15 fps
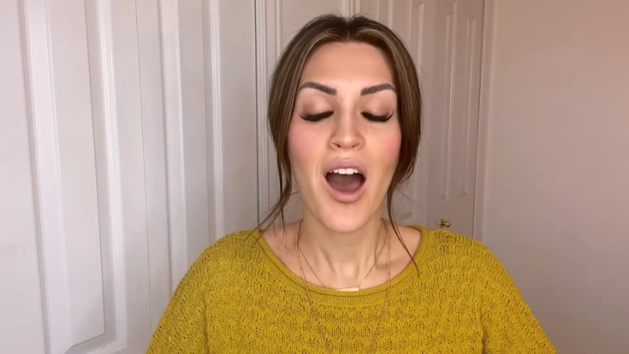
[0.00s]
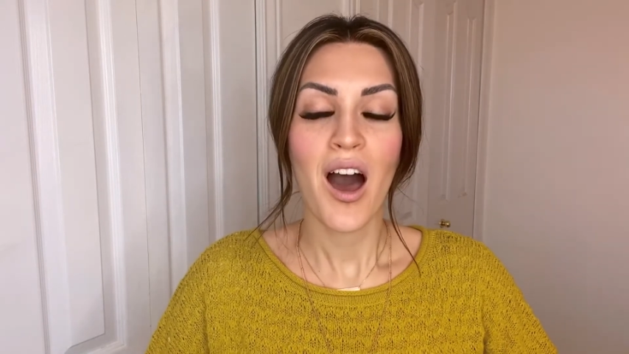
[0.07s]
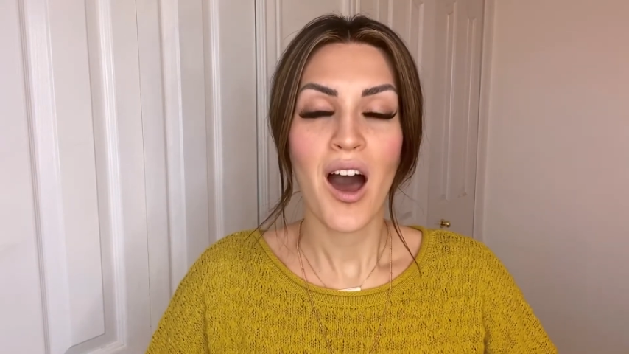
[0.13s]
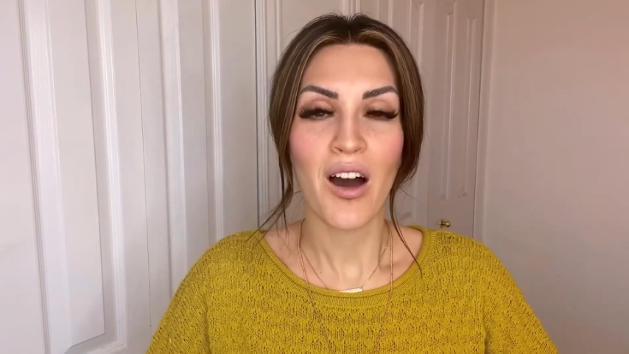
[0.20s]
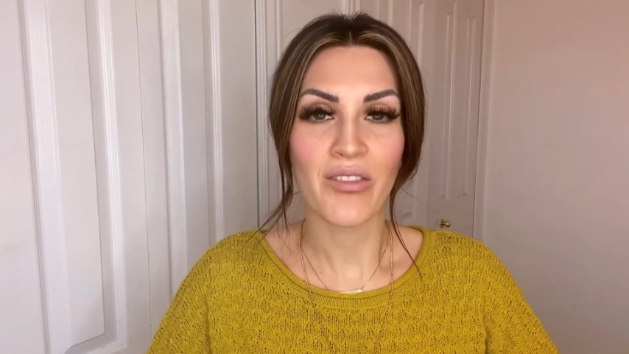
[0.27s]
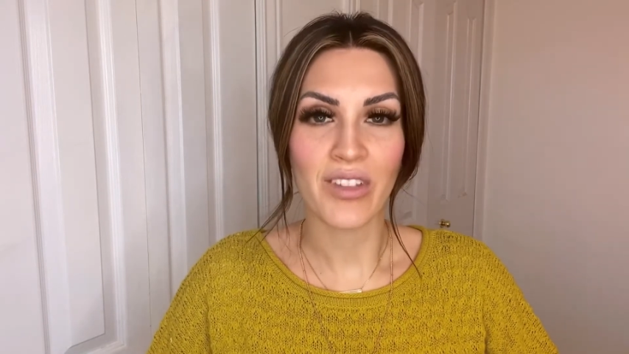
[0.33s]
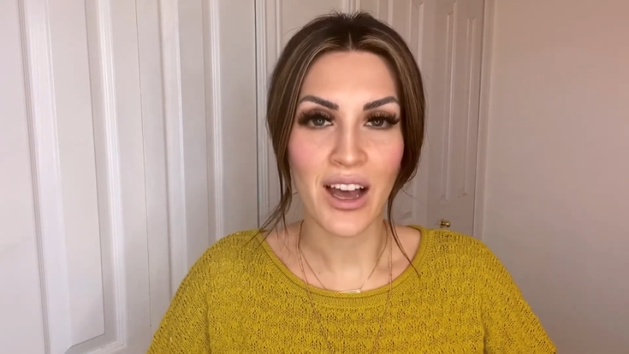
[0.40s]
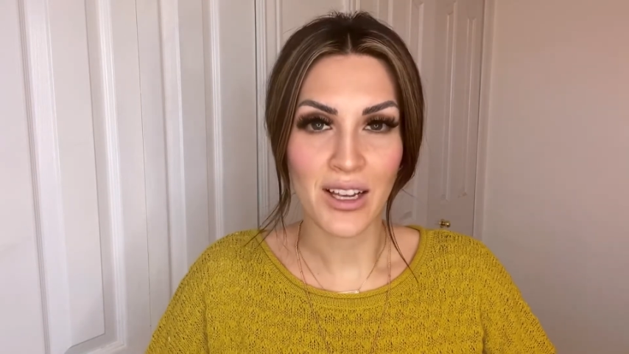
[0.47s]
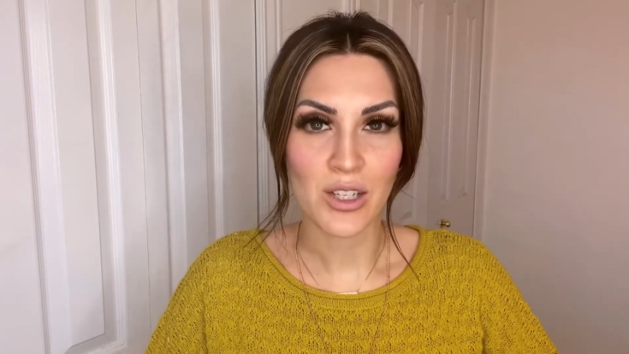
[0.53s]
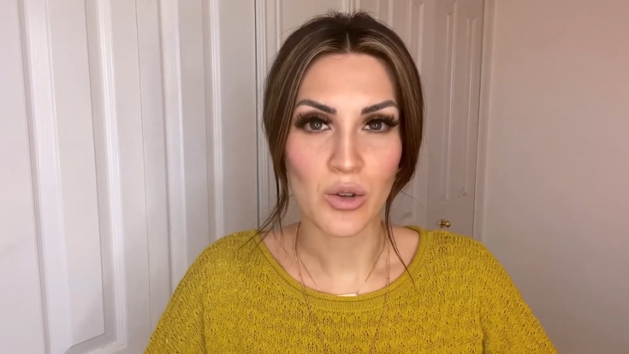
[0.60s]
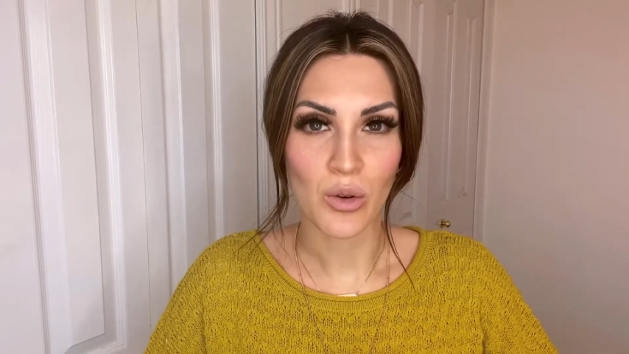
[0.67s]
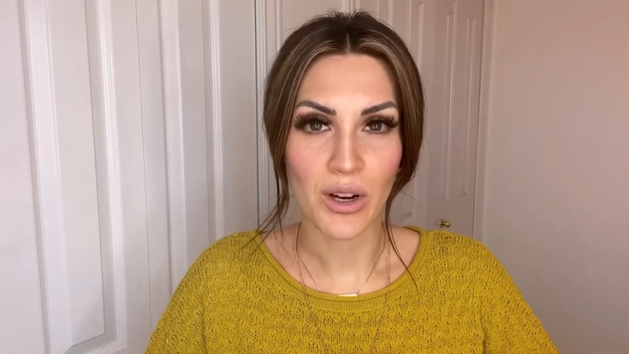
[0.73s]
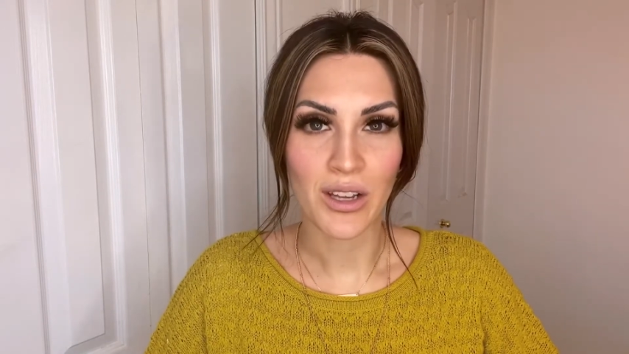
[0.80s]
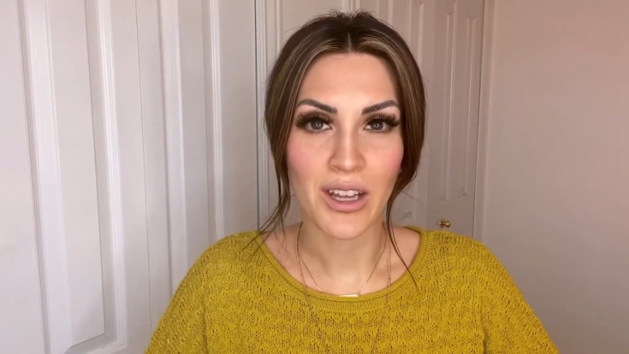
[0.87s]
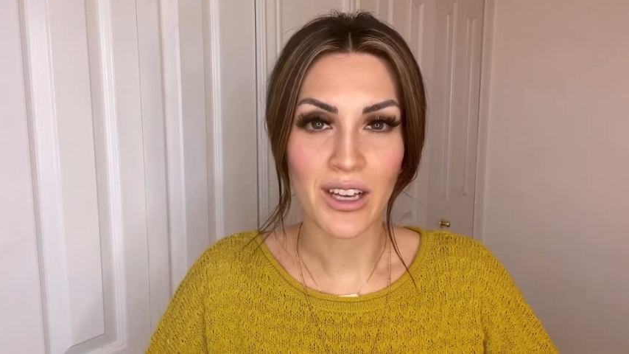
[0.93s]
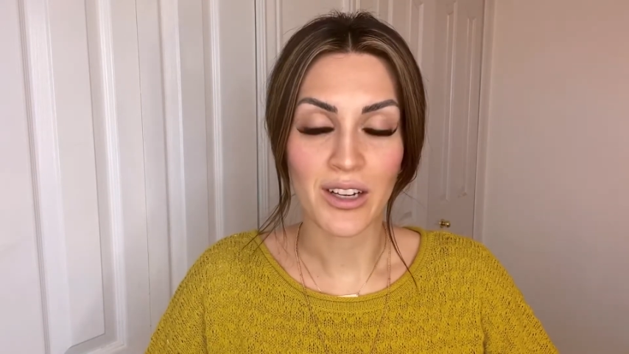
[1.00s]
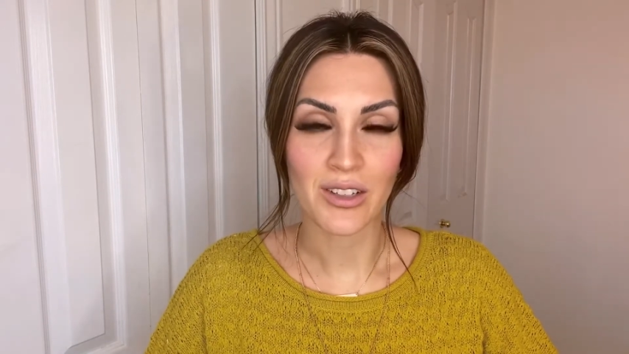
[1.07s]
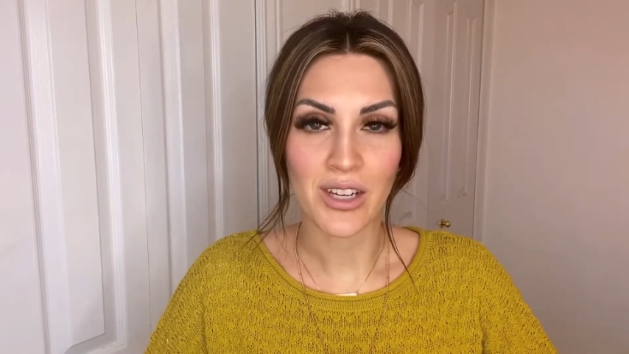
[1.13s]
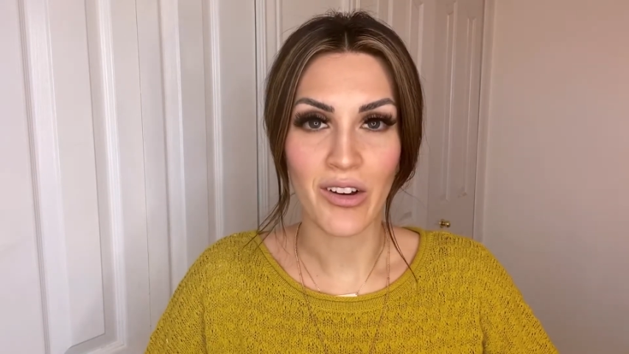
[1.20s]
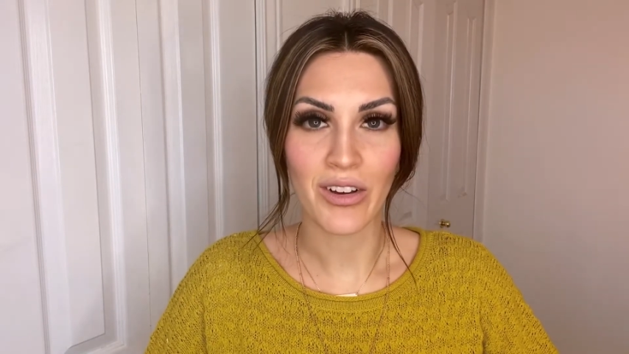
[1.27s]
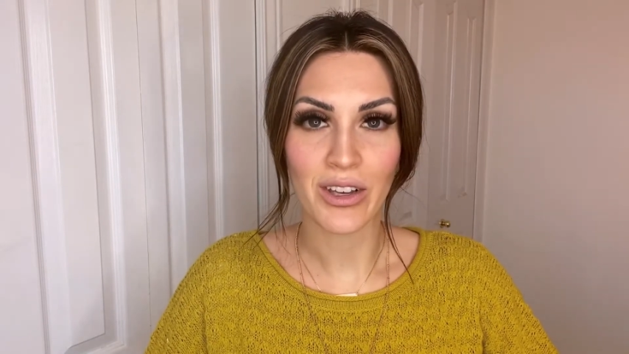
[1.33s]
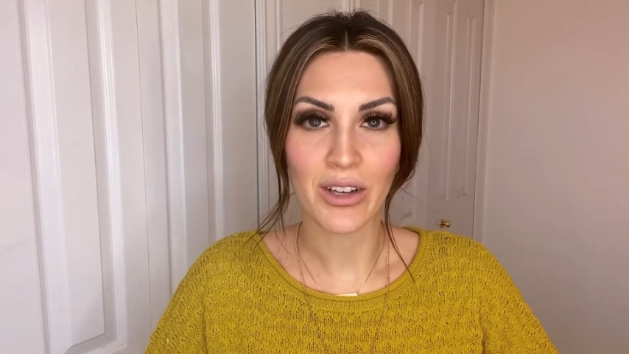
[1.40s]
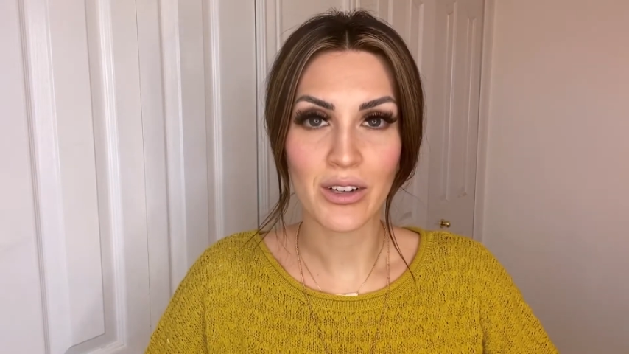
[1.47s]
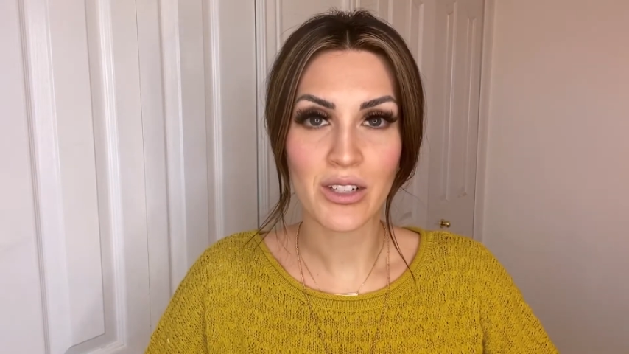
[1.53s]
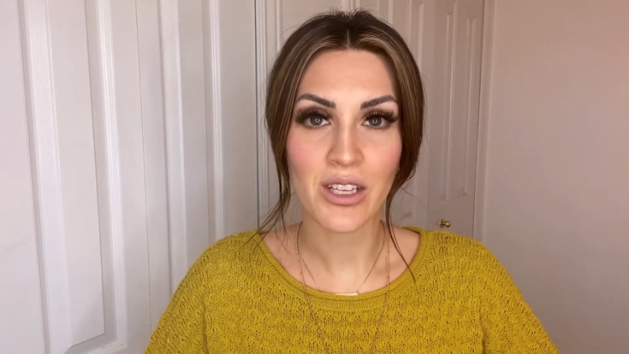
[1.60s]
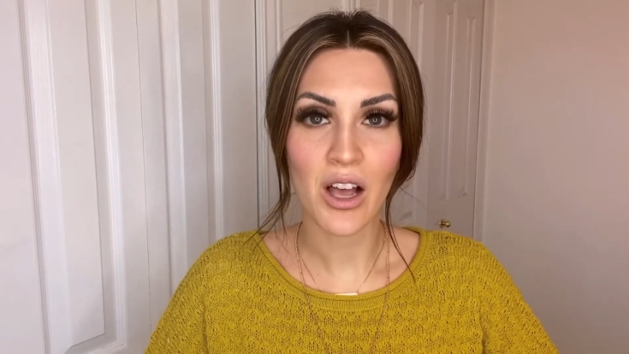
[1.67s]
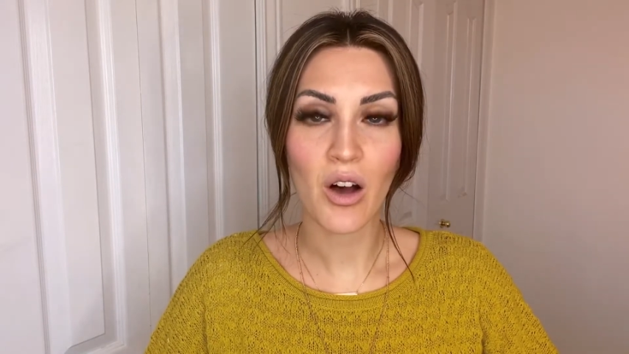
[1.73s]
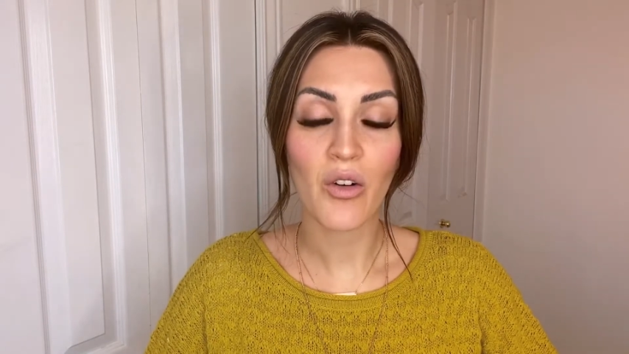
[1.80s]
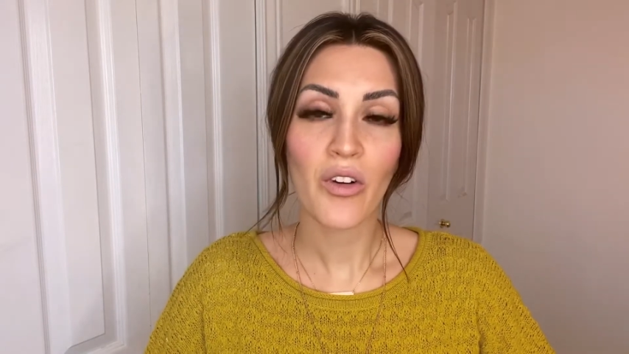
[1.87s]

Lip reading: of that story that you're telling yourself